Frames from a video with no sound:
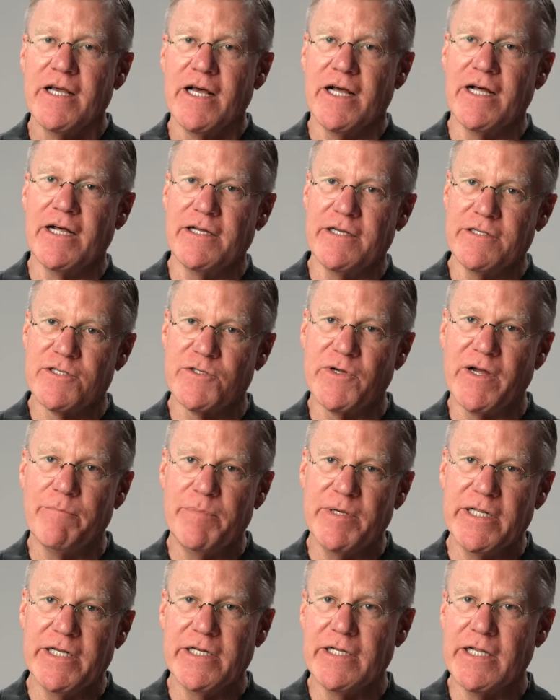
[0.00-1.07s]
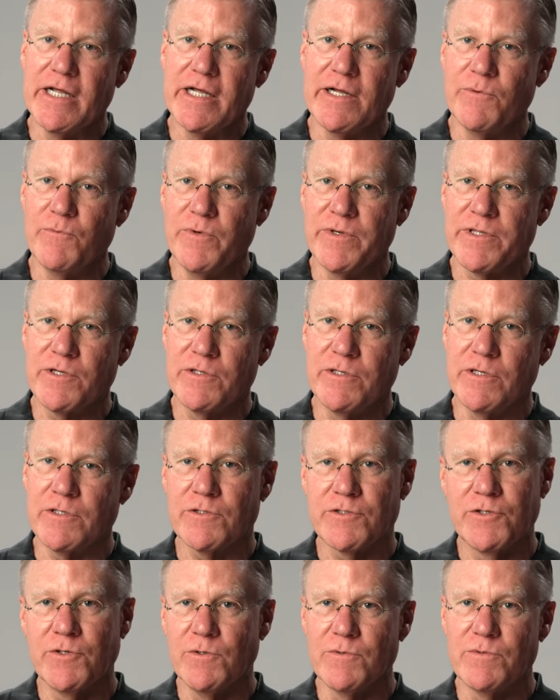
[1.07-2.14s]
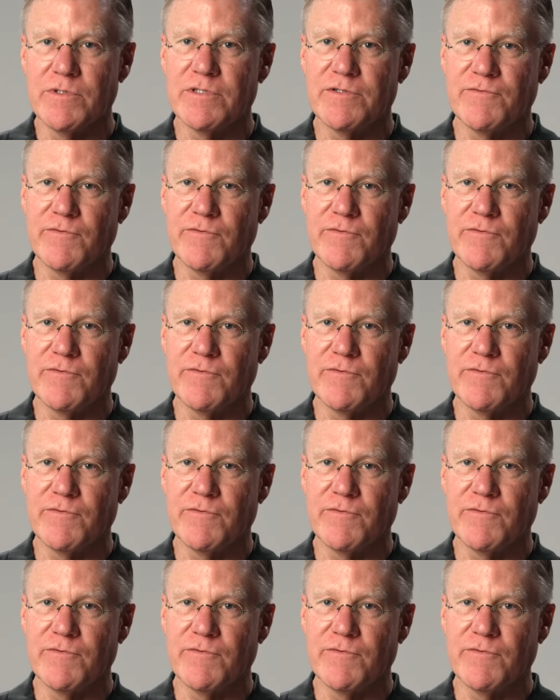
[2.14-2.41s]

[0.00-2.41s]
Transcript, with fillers: And so I've been with Cook Children's